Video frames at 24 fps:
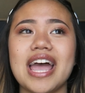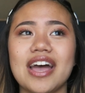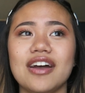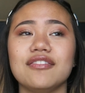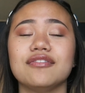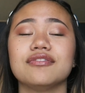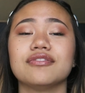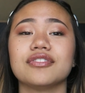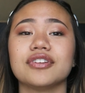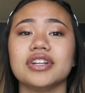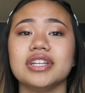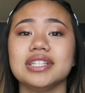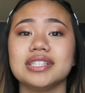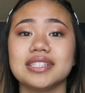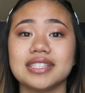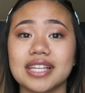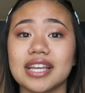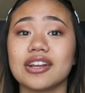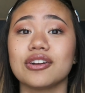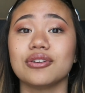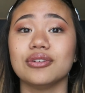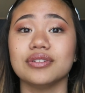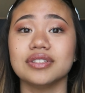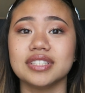every
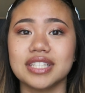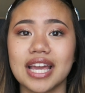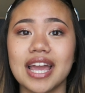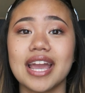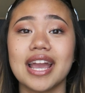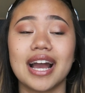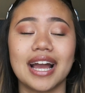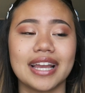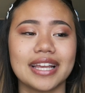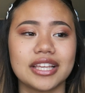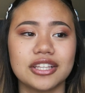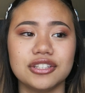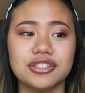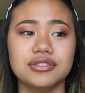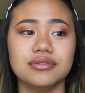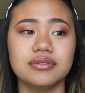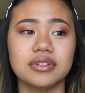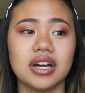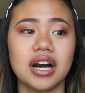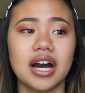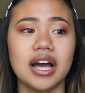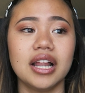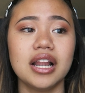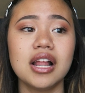single day, I kid you
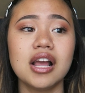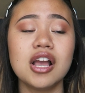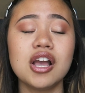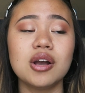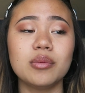not.